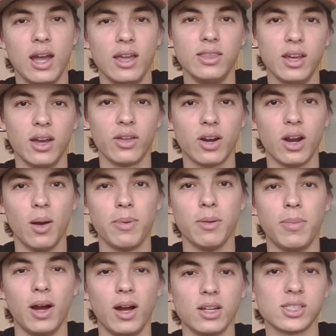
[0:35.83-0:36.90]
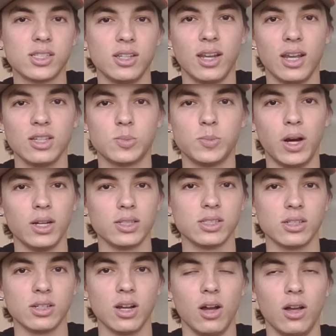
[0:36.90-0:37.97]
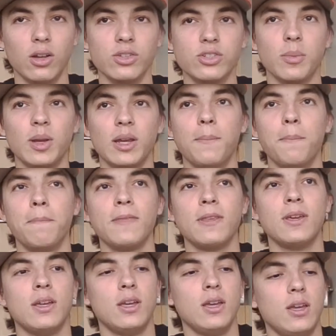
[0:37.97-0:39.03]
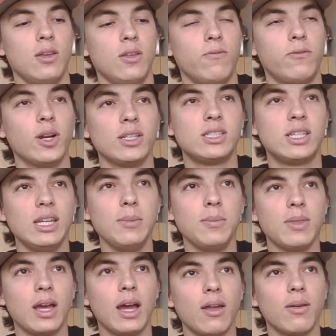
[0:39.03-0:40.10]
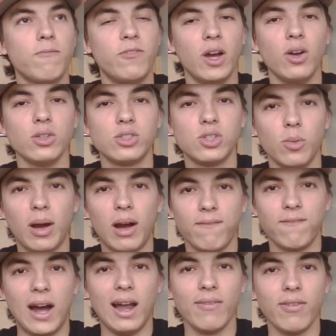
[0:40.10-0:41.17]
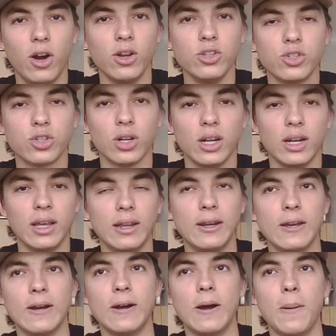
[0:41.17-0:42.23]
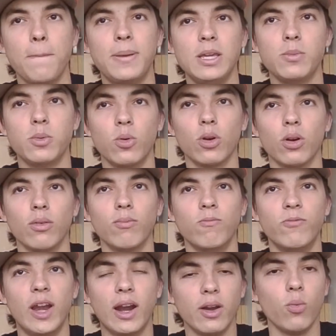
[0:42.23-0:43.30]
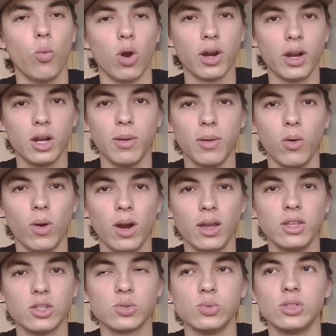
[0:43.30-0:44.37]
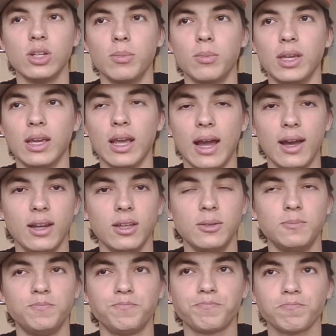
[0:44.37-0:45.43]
and the other up in Boston against Boston College. I mean, for a team that fell to about 500 and people were very worried about where this was going to be headed,